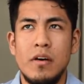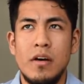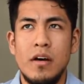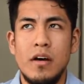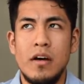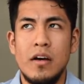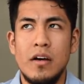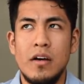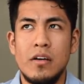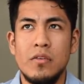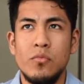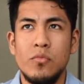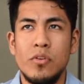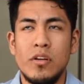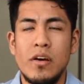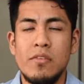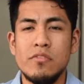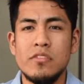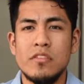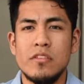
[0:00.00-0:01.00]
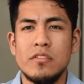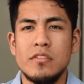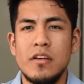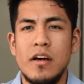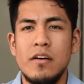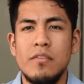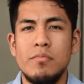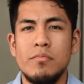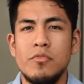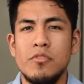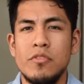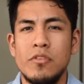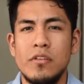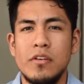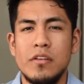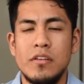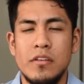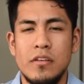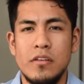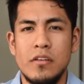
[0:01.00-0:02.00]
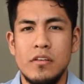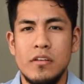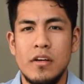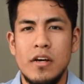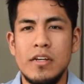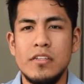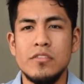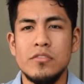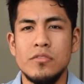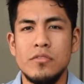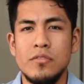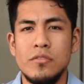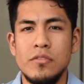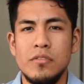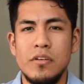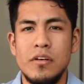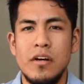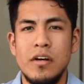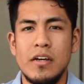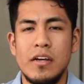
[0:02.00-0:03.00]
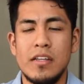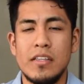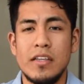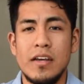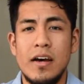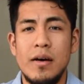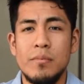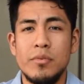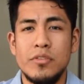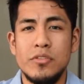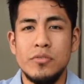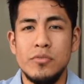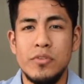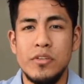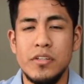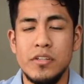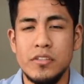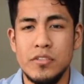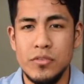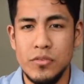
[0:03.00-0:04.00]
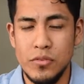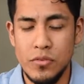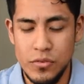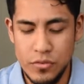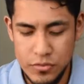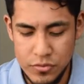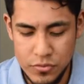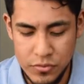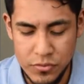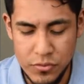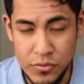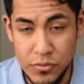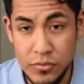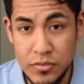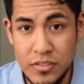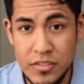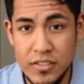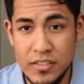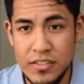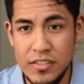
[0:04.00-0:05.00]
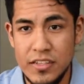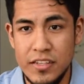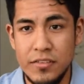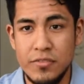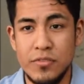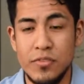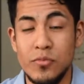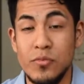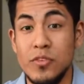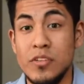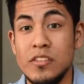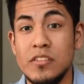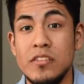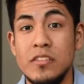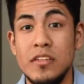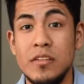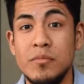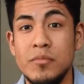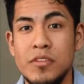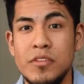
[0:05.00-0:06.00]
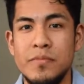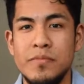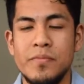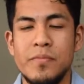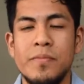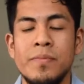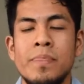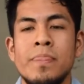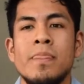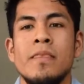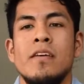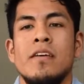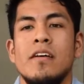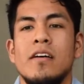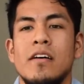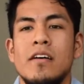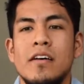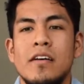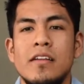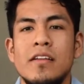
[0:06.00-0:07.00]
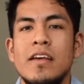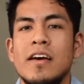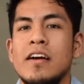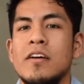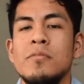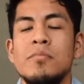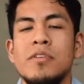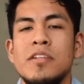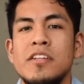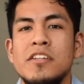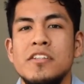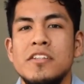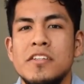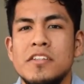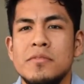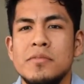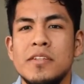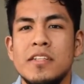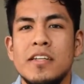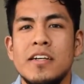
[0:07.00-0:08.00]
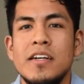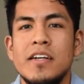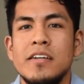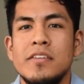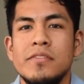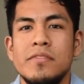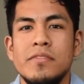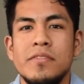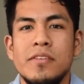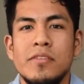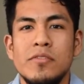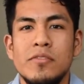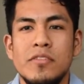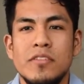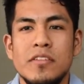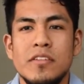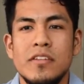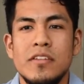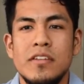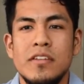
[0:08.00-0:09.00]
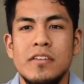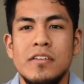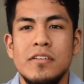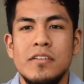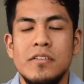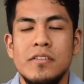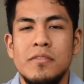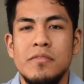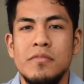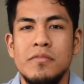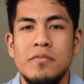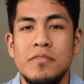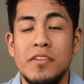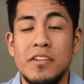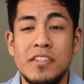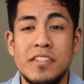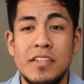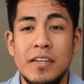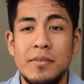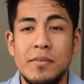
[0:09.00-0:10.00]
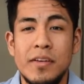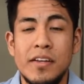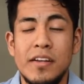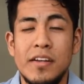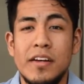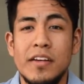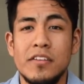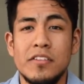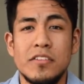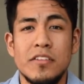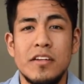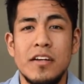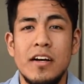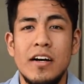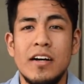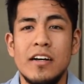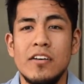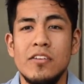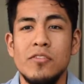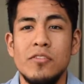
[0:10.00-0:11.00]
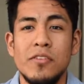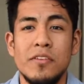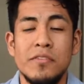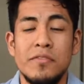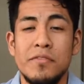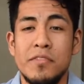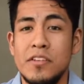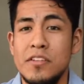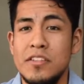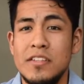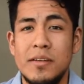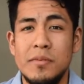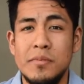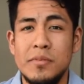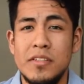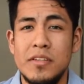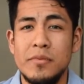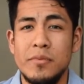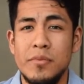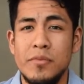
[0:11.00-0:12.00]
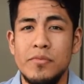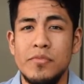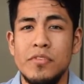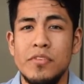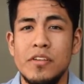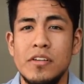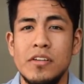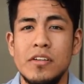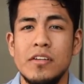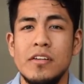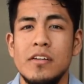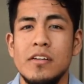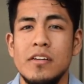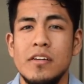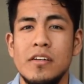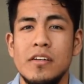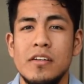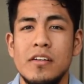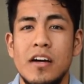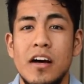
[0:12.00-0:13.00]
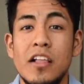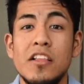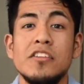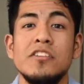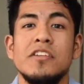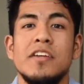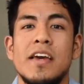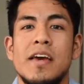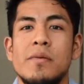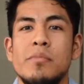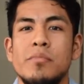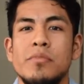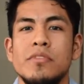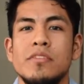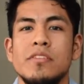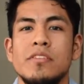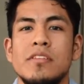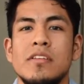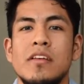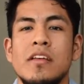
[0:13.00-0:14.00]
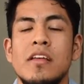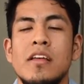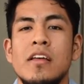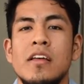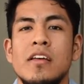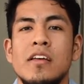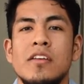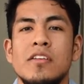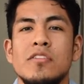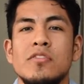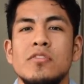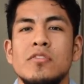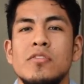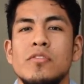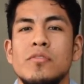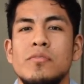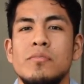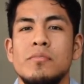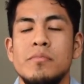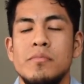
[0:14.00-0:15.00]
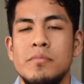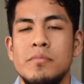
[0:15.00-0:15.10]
when I was a sophomore in high school, I got the opportunity to go to UCLA for one summer. That completely changed my life. It was the first time getting out of Chicago and the first time stepping foot in a college campus. So